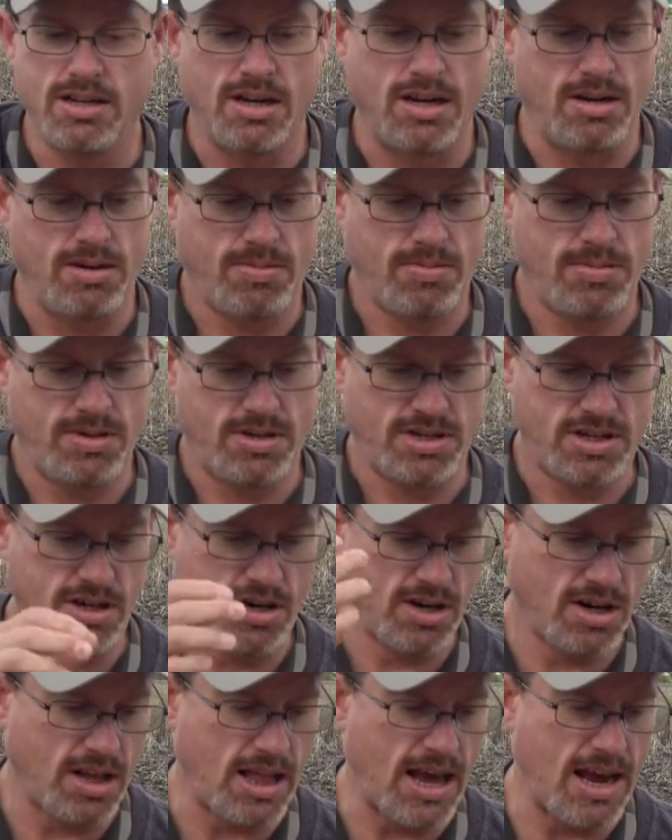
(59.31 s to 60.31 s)
The
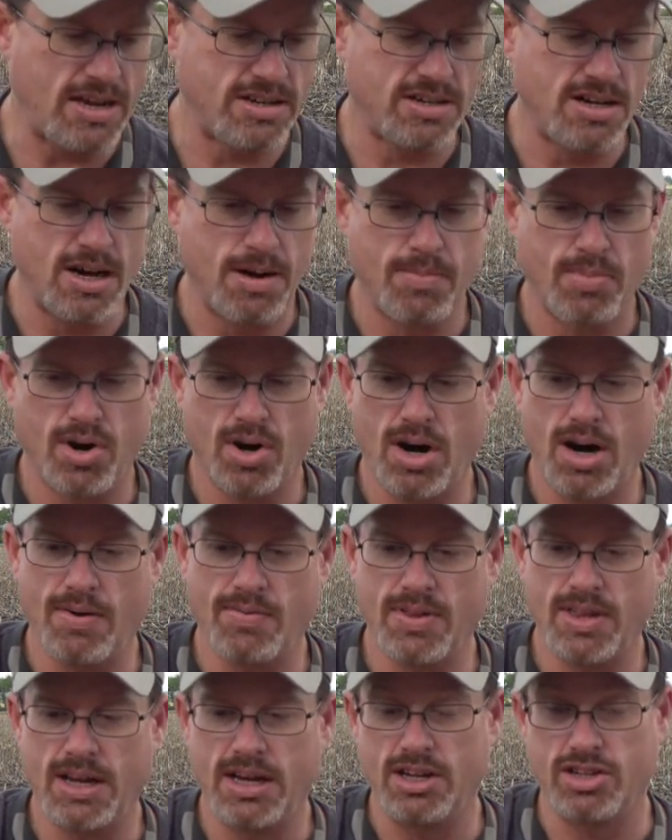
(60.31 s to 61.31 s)
serialized number and
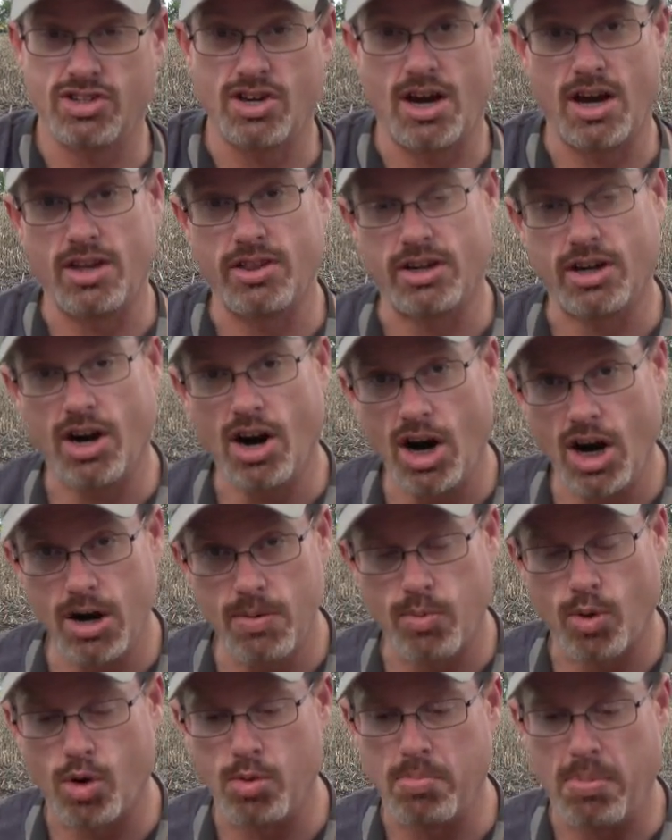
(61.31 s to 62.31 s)
everything is on the cardboard